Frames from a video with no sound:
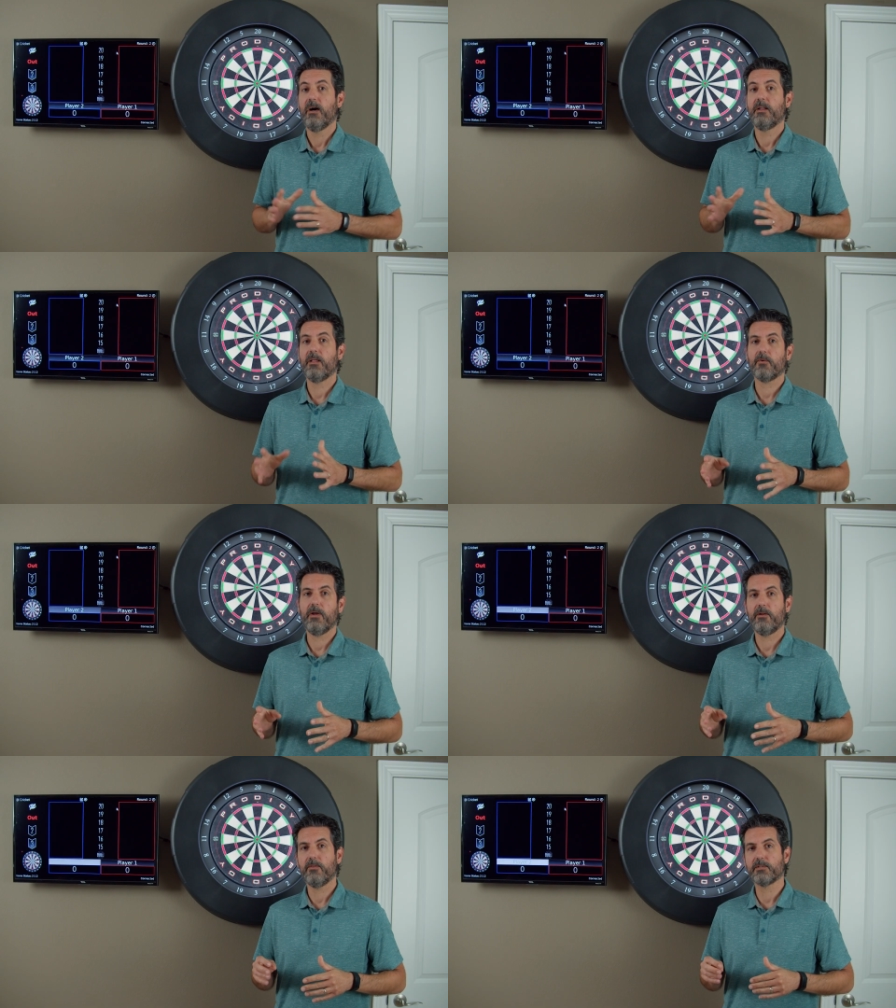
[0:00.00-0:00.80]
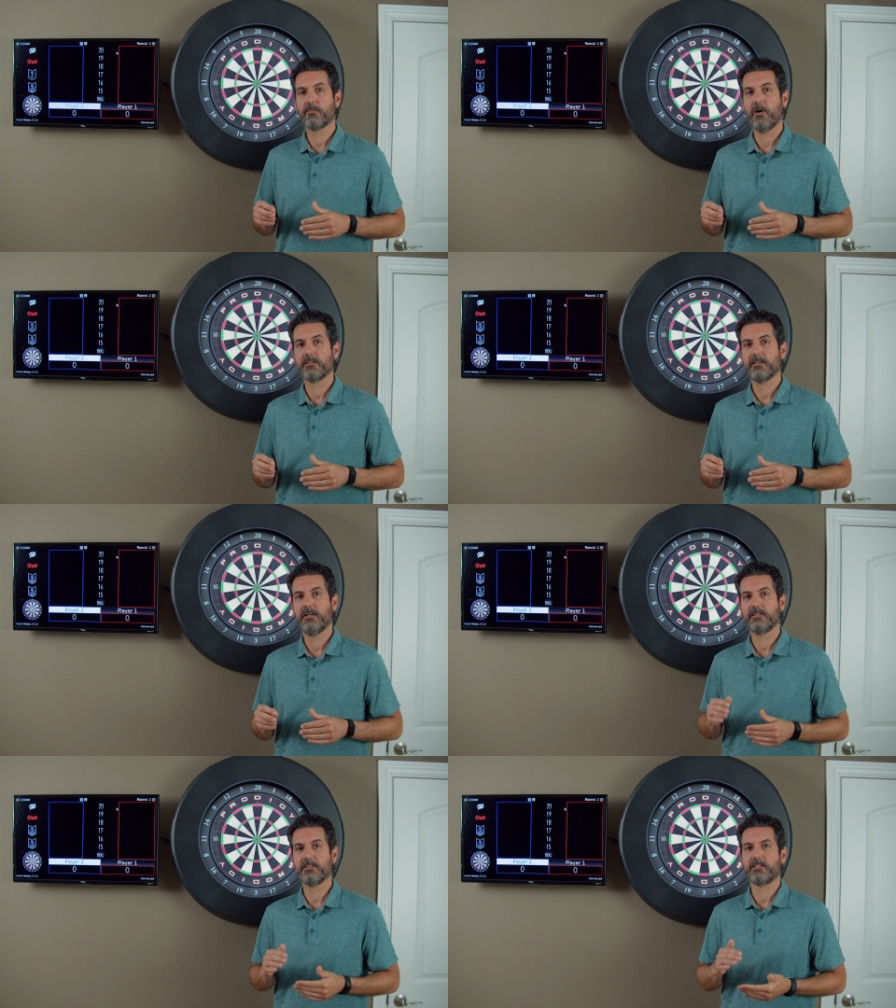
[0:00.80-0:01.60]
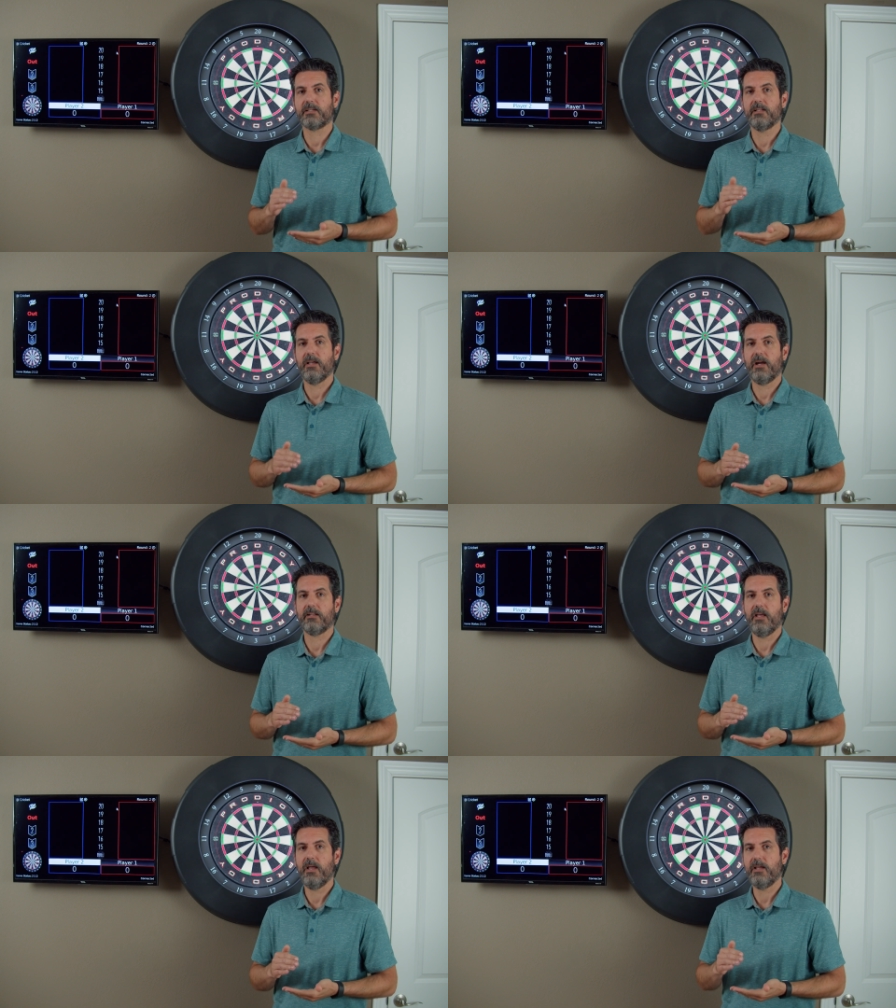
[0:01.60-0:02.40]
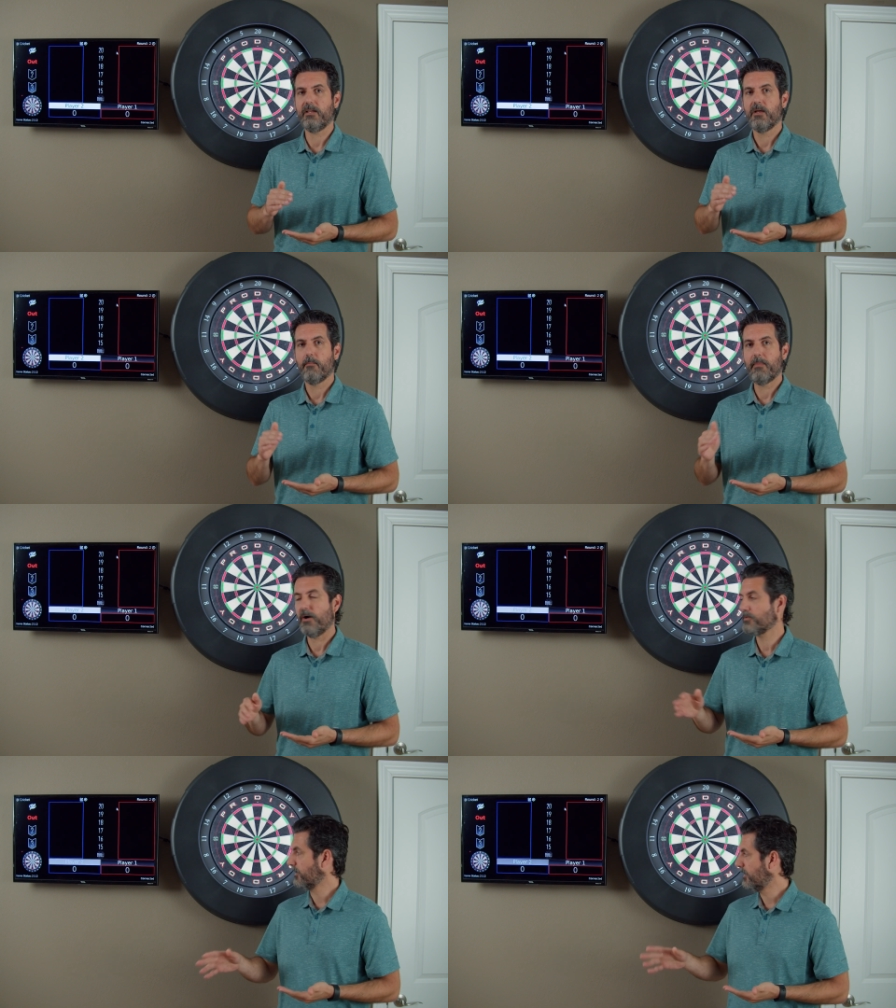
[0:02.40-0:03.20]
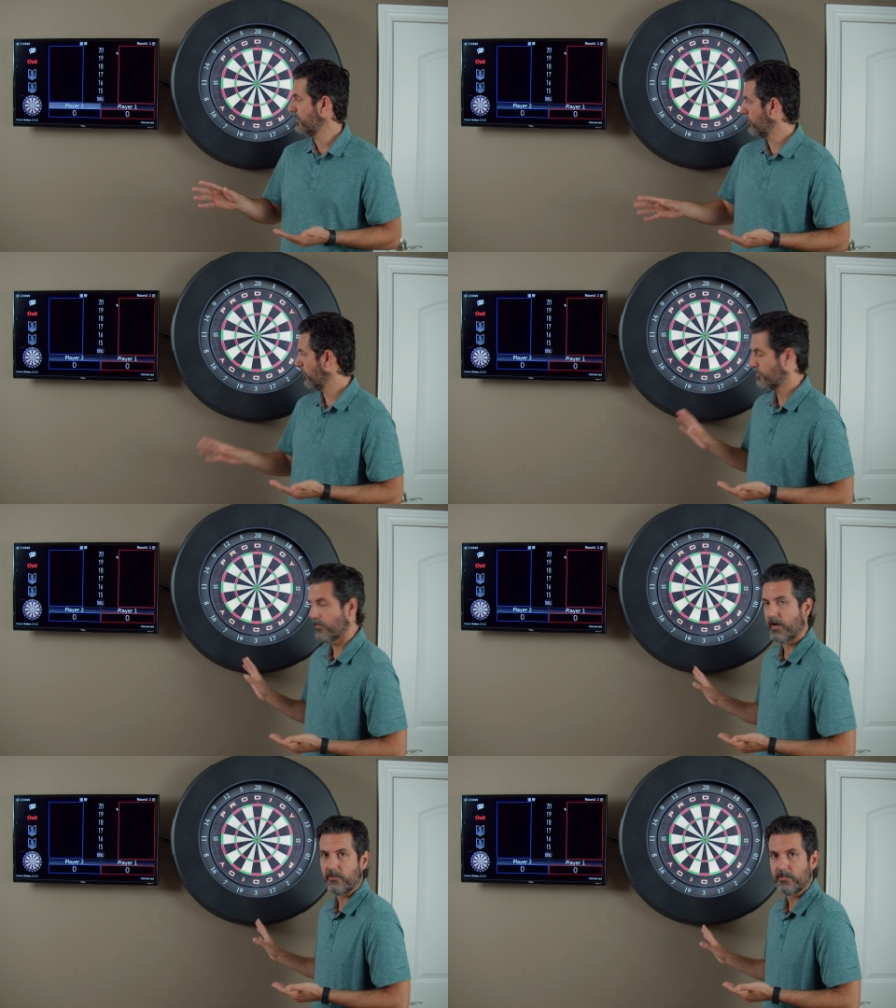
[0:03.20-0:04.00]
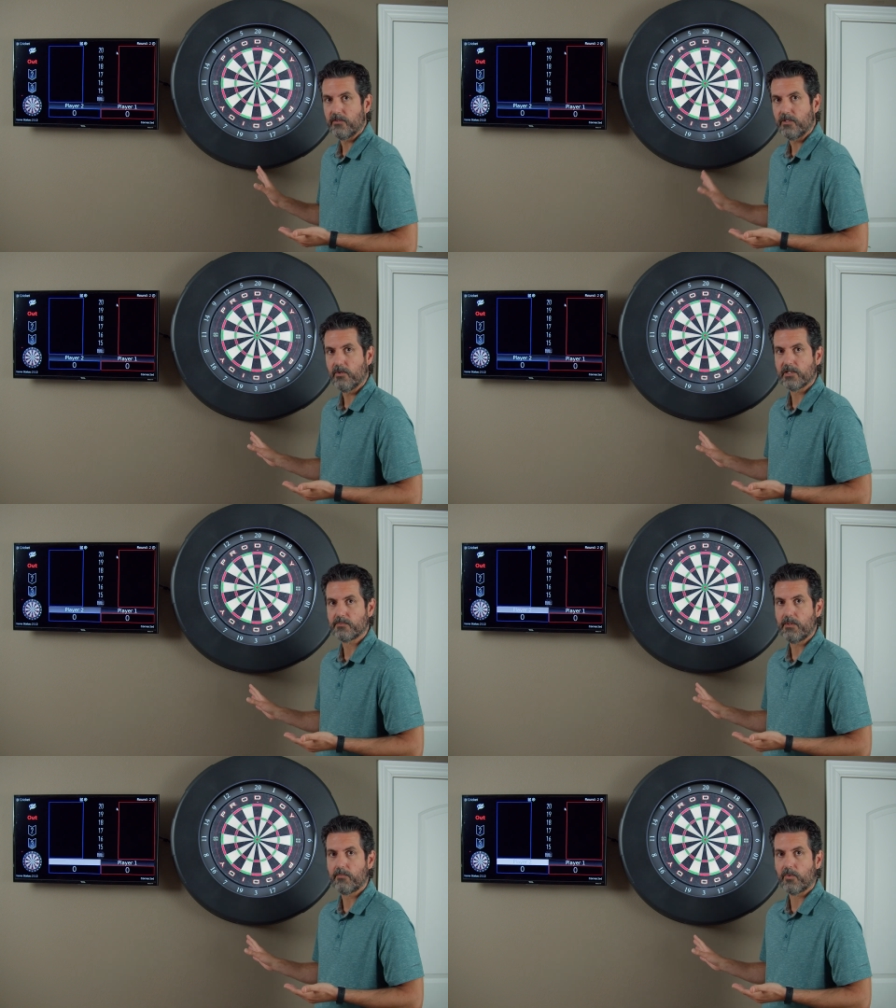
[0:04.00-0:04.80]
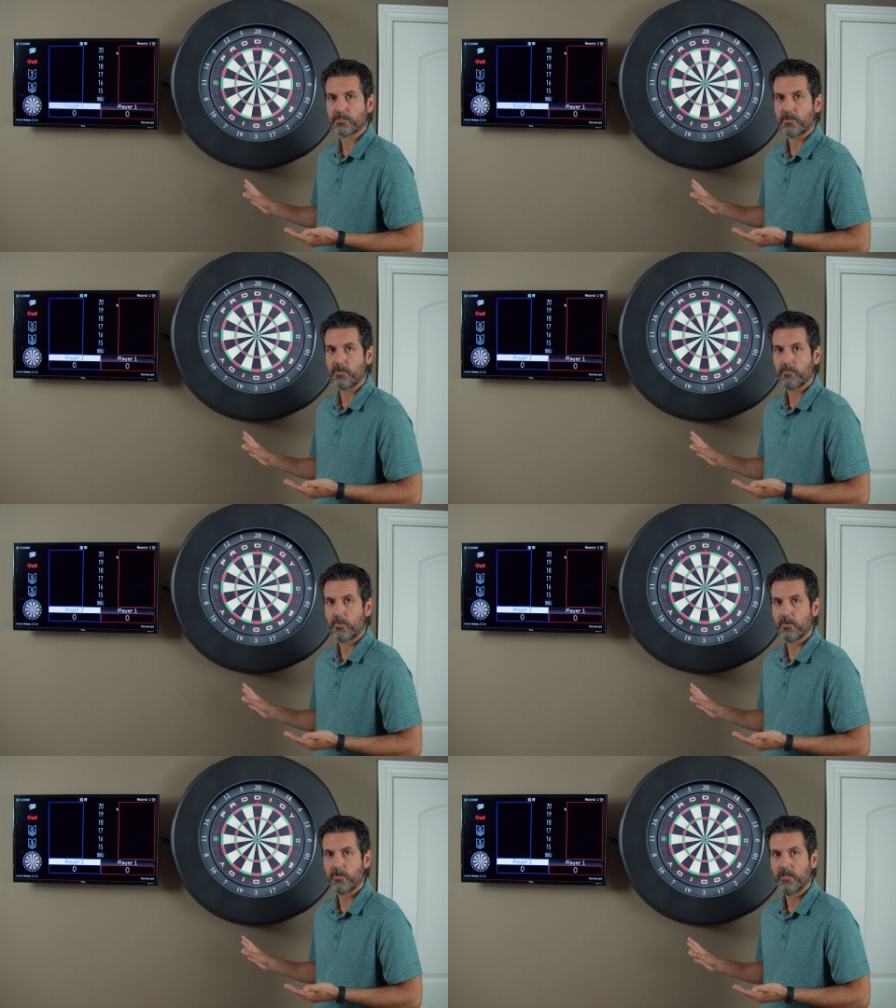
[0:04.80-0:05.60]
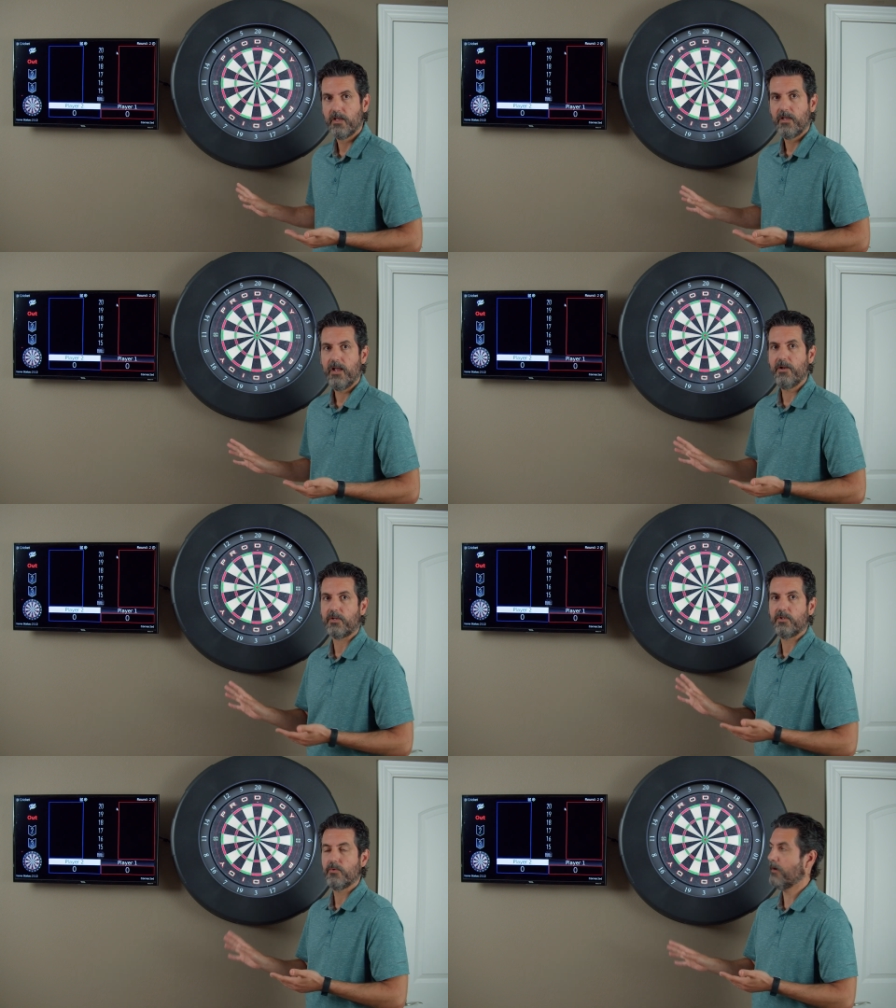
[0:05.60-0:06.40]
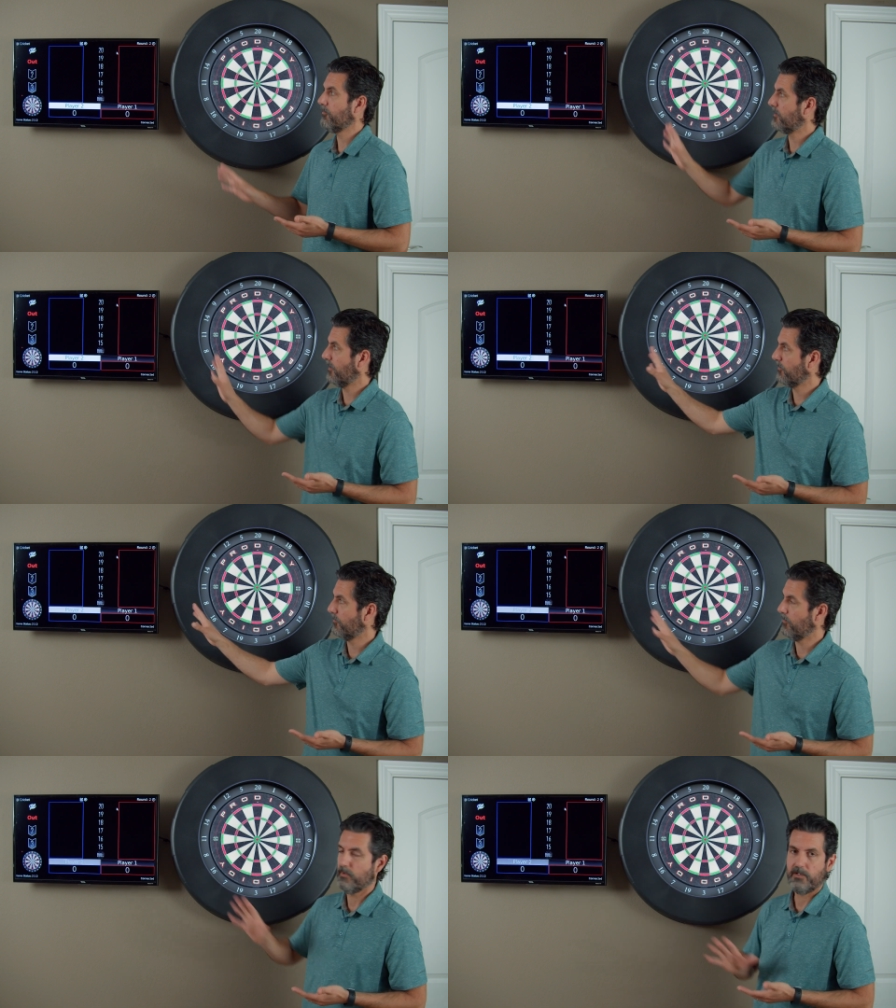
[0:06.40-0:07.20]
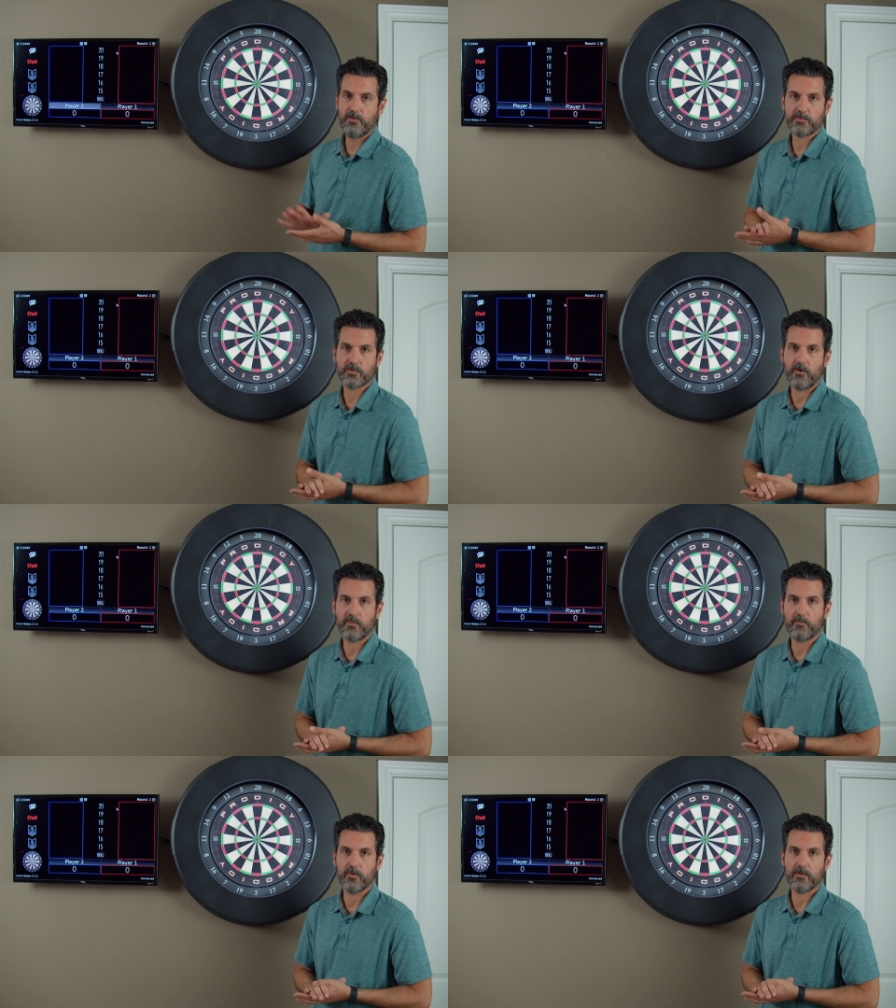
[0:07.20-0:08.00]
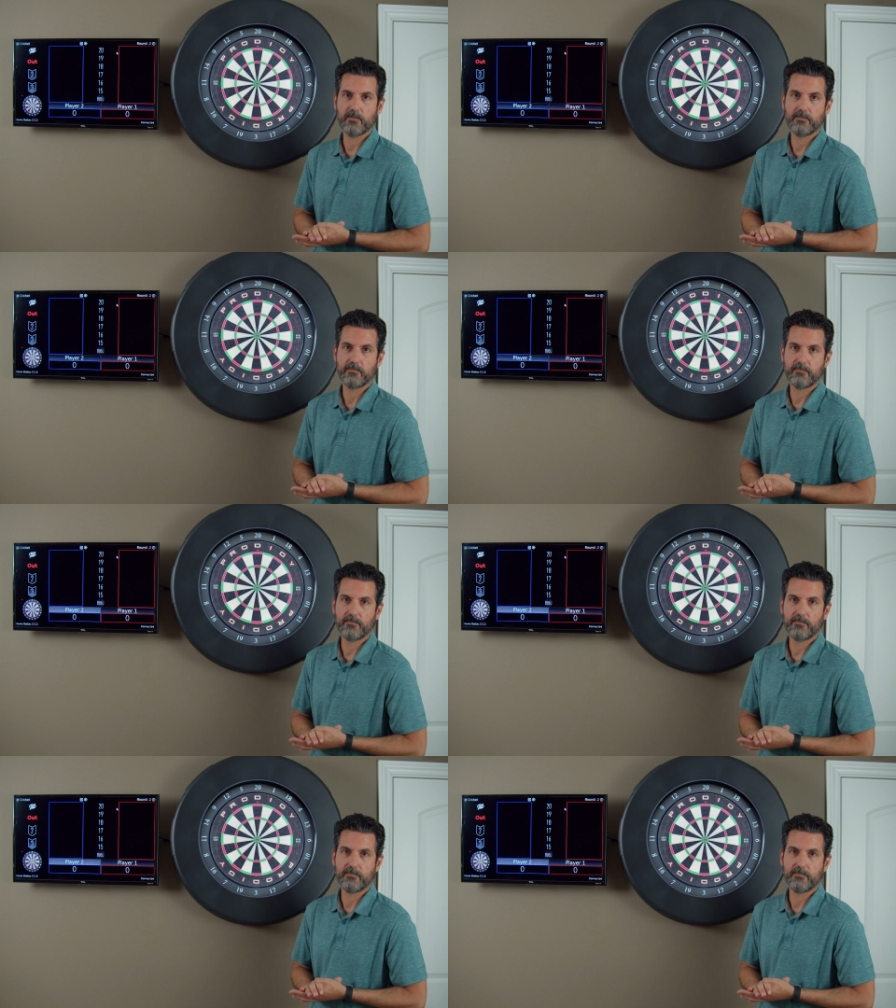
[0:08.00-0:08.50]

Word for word: Another way to do this process is to connect a mouse and keyboard directly to the USB ports on your board, and you can do everything through the menus on the board.